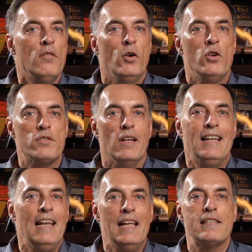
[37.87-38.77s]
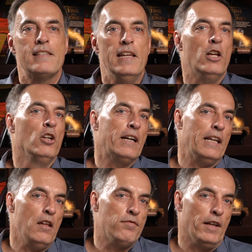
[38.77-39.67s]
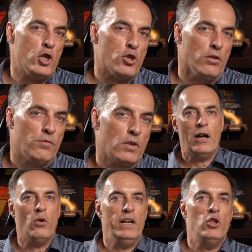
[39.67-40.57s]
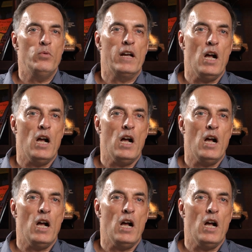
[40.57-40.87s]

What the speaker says: First, let's take a look at inflation. According to